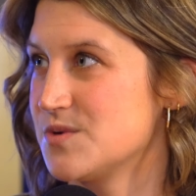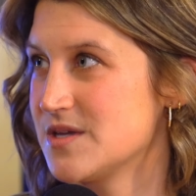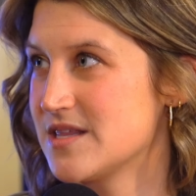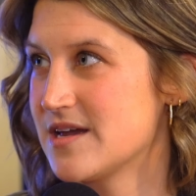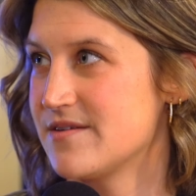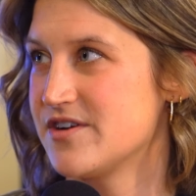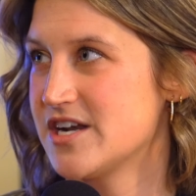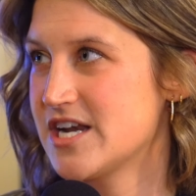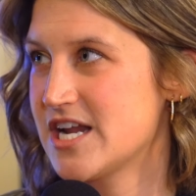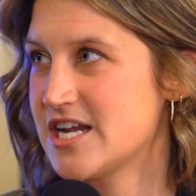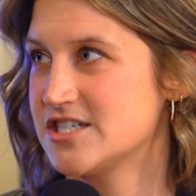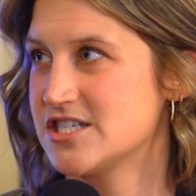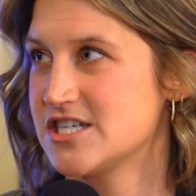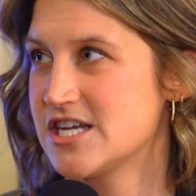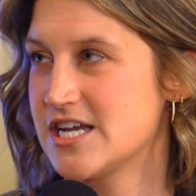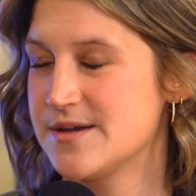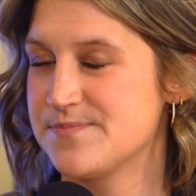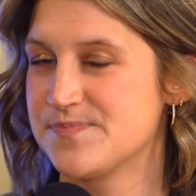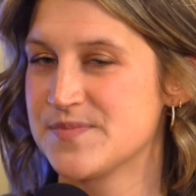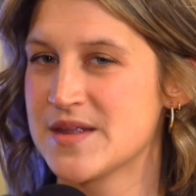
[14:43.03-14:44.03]
with Every
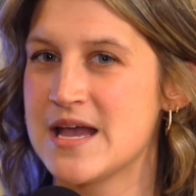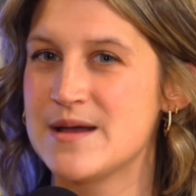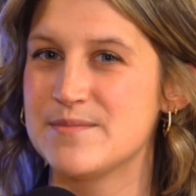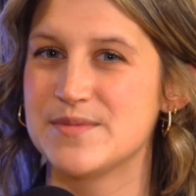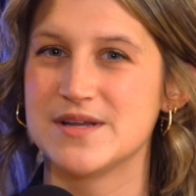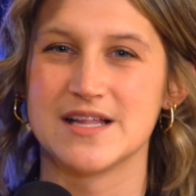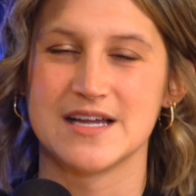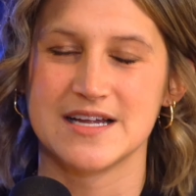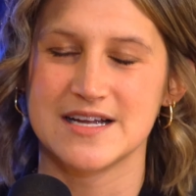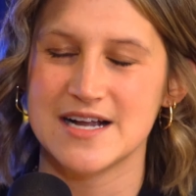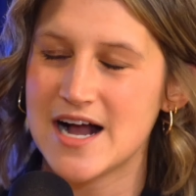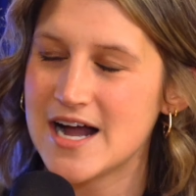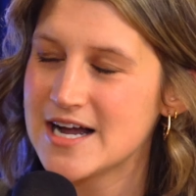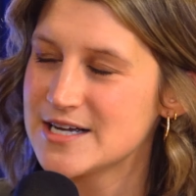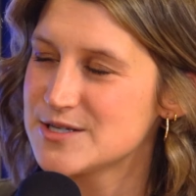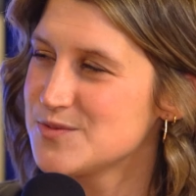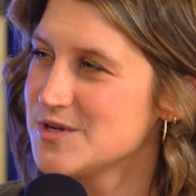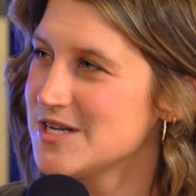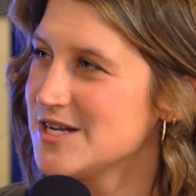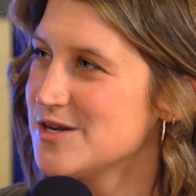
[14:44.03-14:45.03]
Nation, being like,
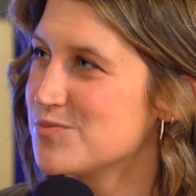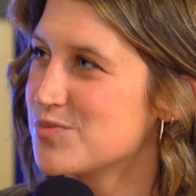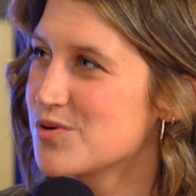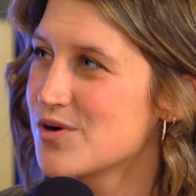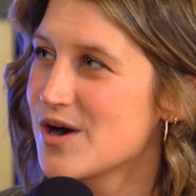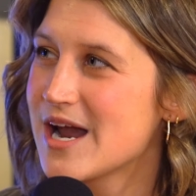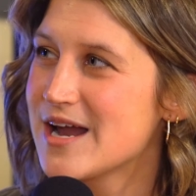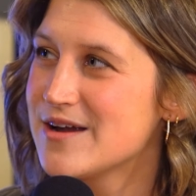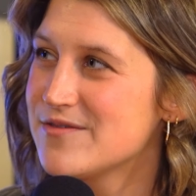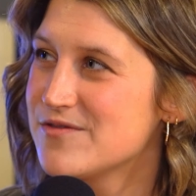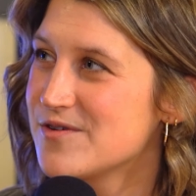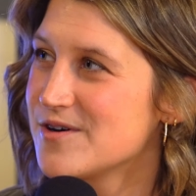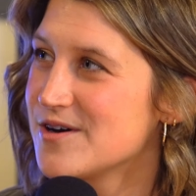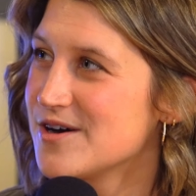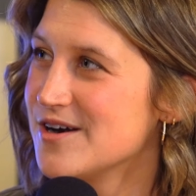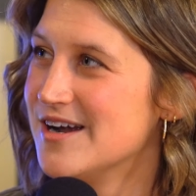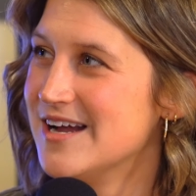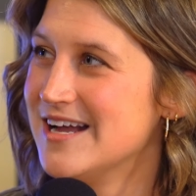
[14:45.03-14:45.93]
guys, we need to pray for